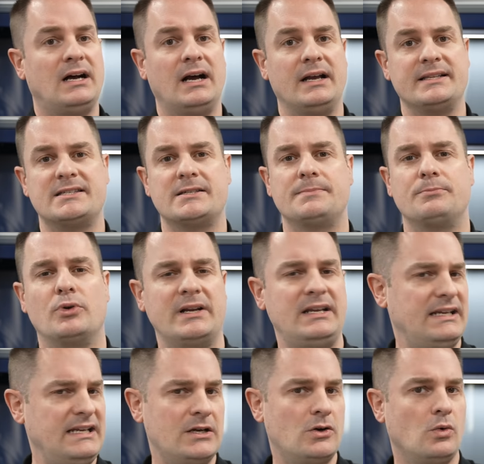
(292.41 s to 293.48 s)
it's pretty
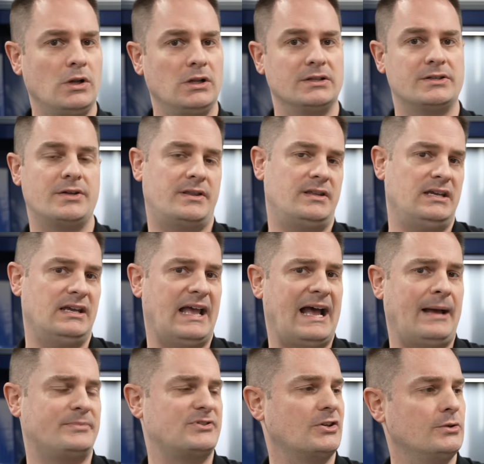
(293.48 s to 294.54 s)
equal to the
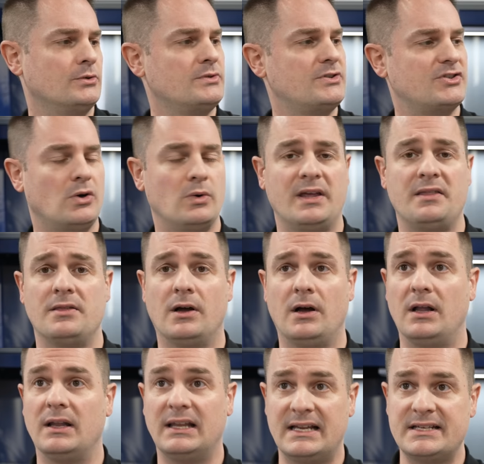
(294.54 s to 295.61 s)
Absolute, so in the
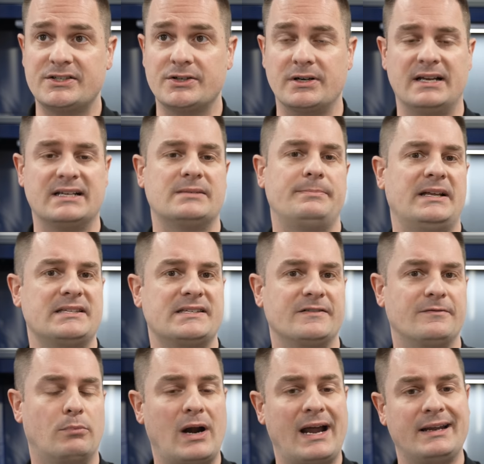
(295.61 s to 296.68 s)
lesser
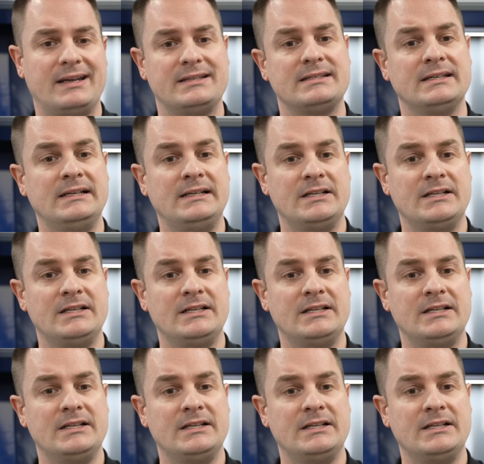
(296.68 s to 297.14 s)
expensive bracket.